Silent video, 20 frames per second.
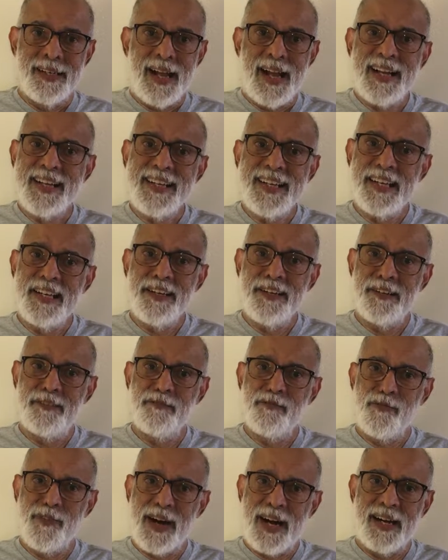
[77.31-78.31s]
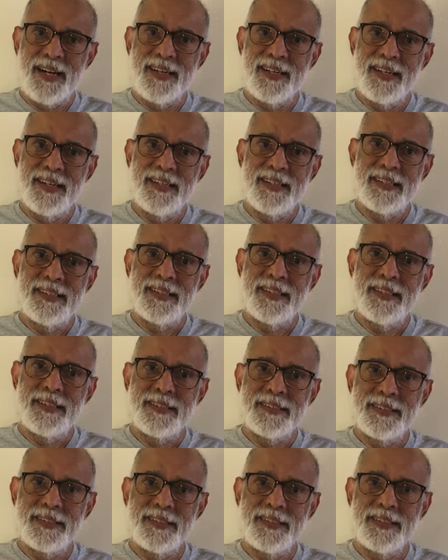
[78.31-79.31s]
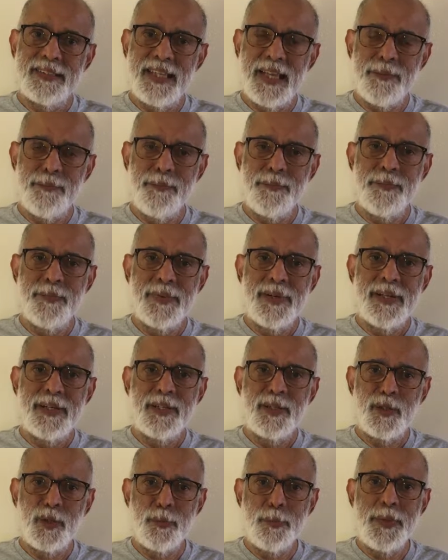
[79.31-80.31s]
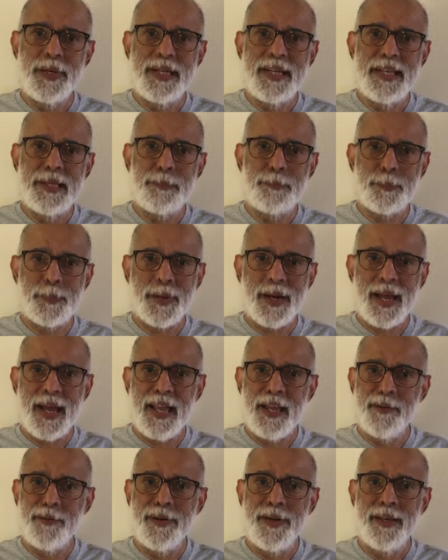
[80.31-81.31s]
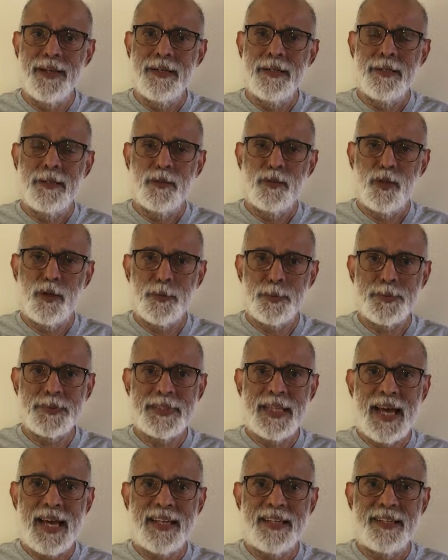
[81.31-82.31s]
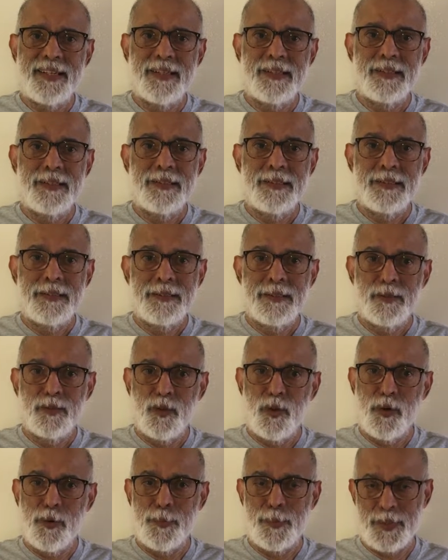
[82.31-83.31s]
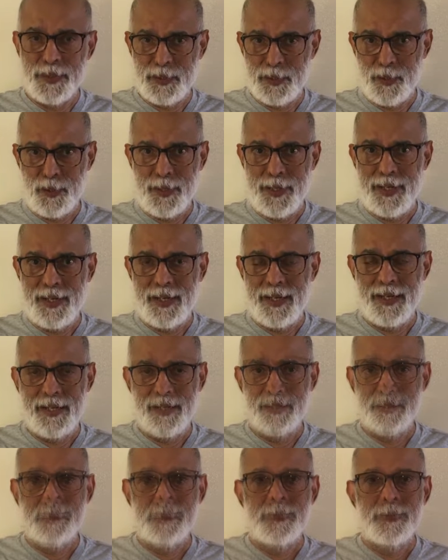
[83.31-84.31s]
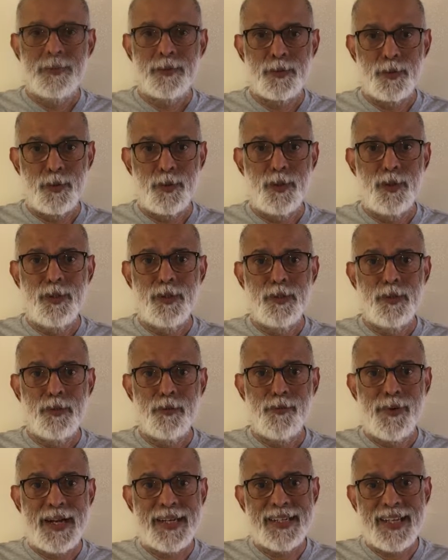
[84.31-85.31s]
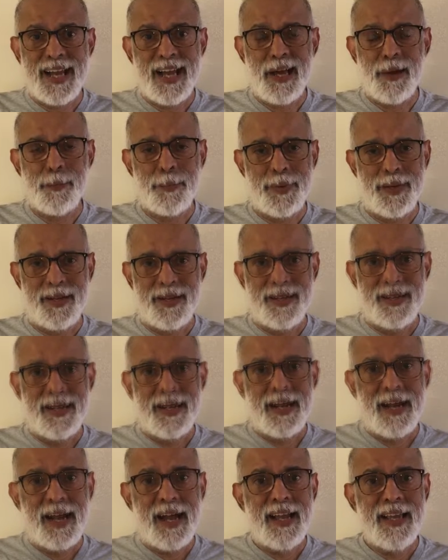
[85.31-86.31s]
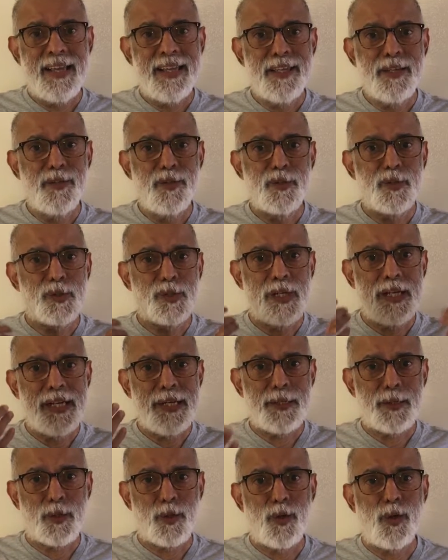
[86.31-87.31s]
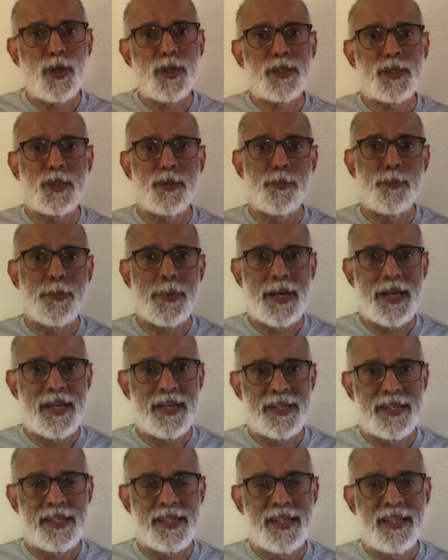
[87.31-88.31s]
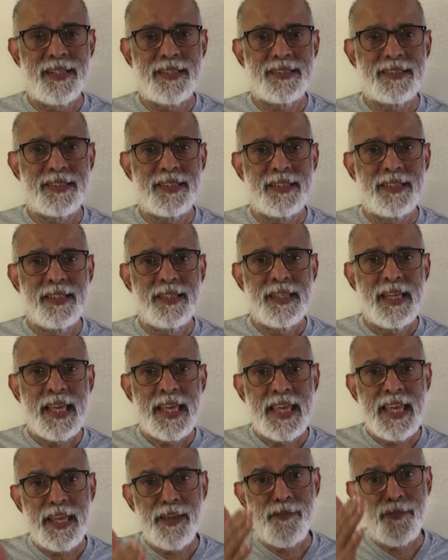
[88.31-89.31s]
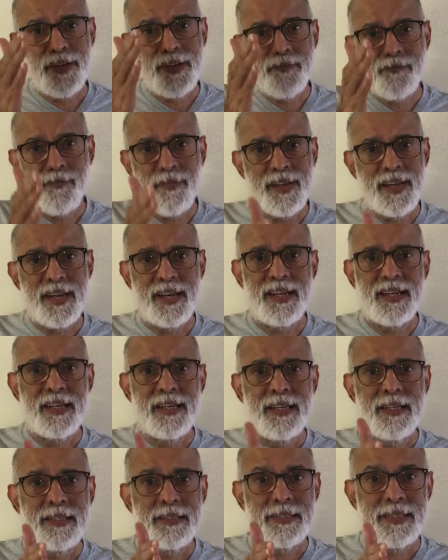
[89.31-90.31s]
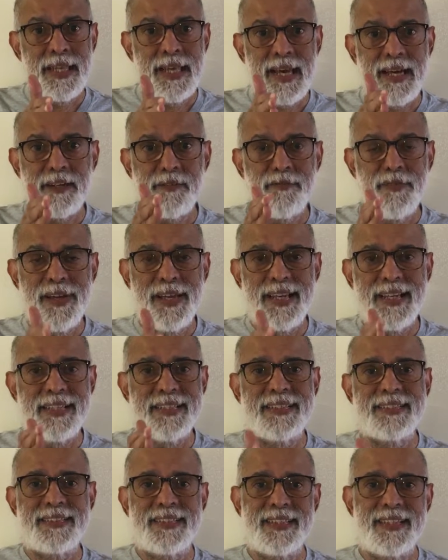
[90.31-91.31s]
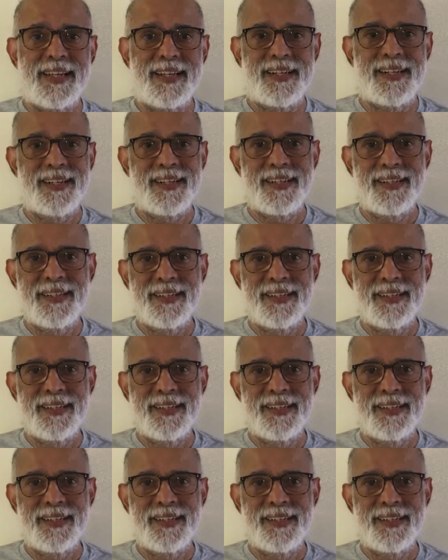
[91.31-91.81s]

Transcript: I didn't want them to be deprived of that opportunity. So what happened? I usually talk to patients even when they are very sick.